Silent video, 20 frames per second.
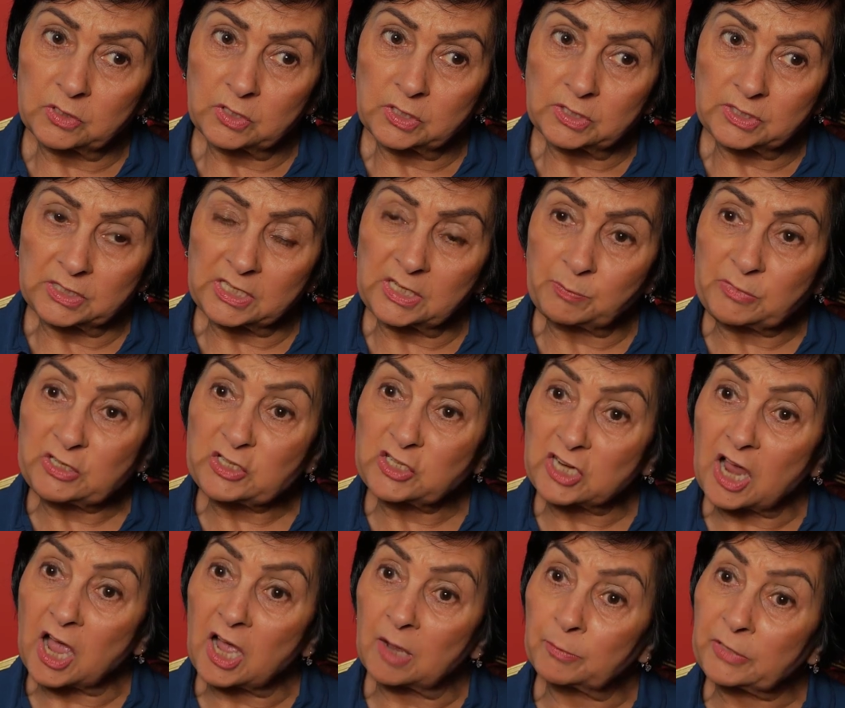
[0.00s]
C.P.
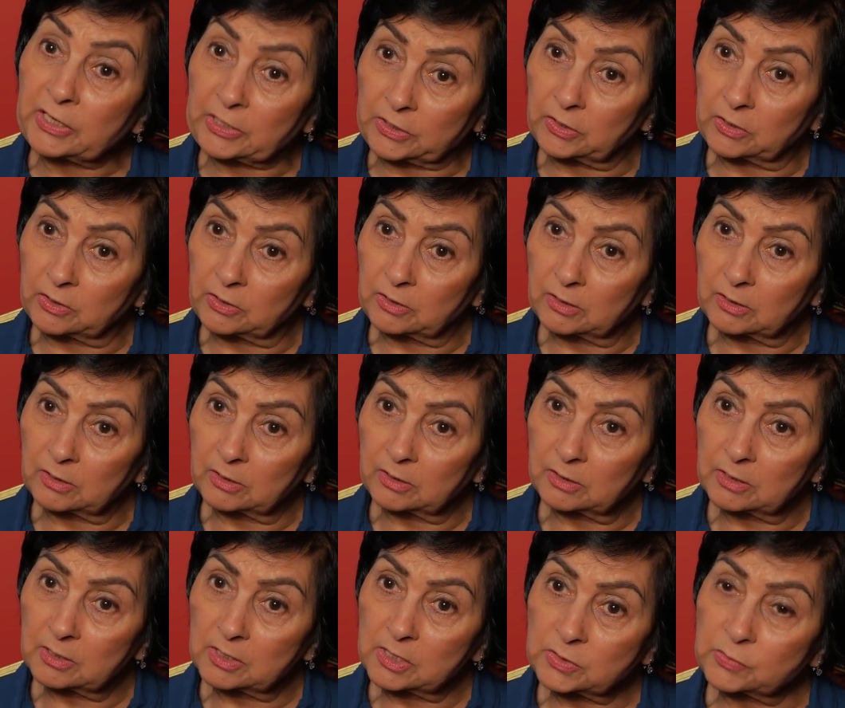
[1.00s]
Sharman.
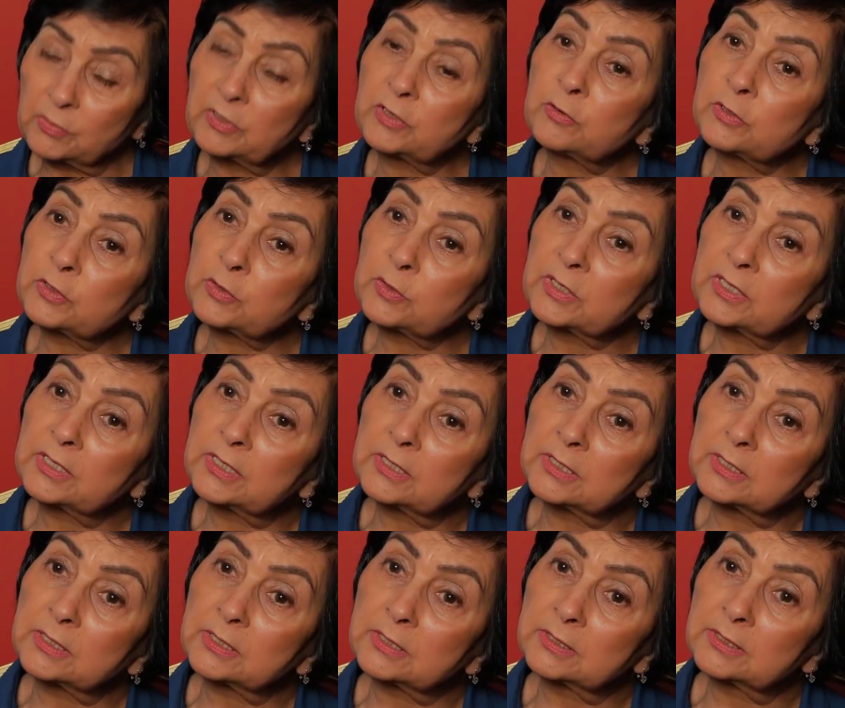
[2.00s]
So in order to
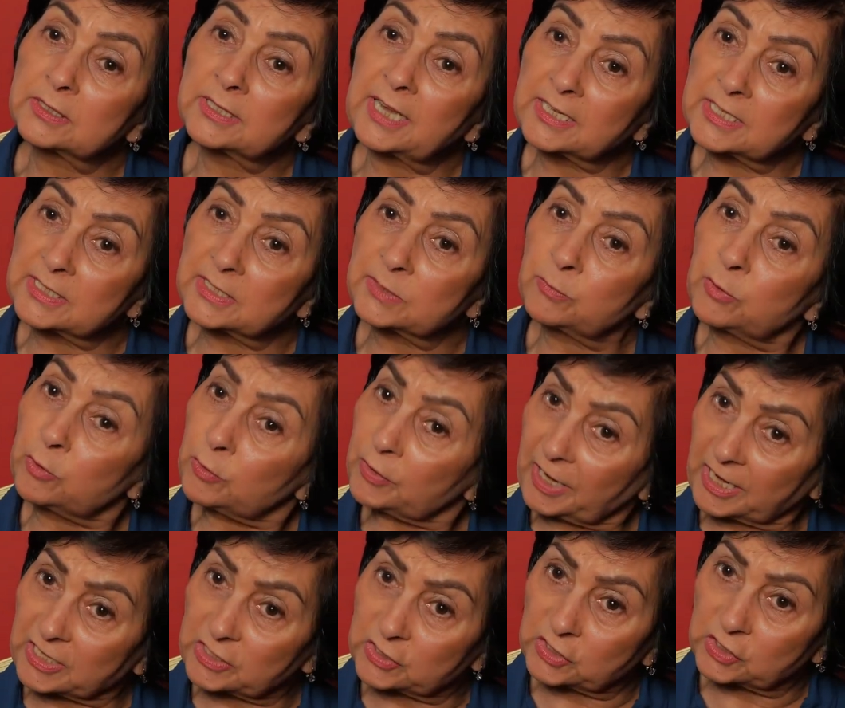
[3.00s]
get his
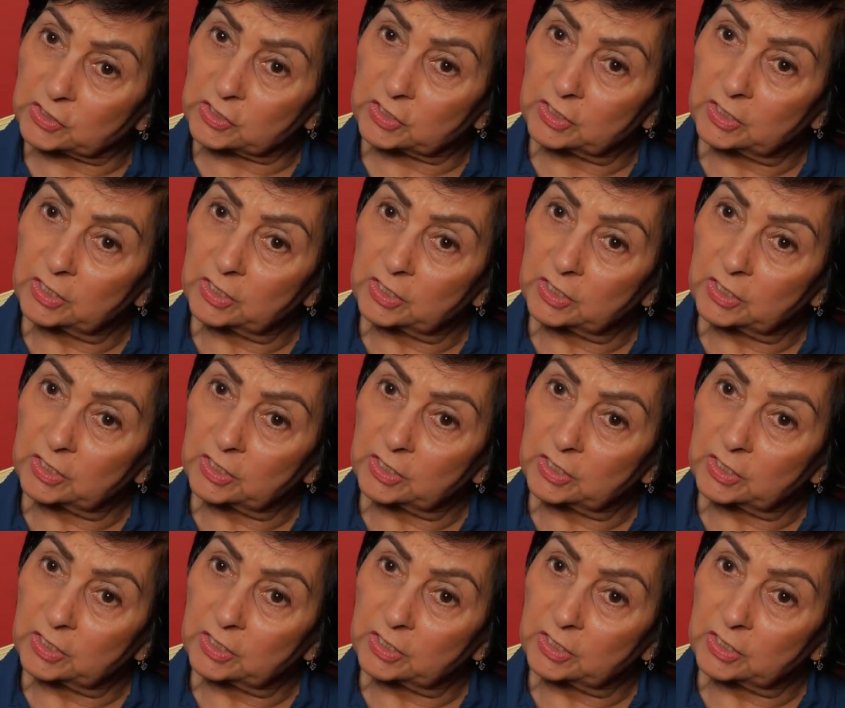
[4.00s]
mortgage.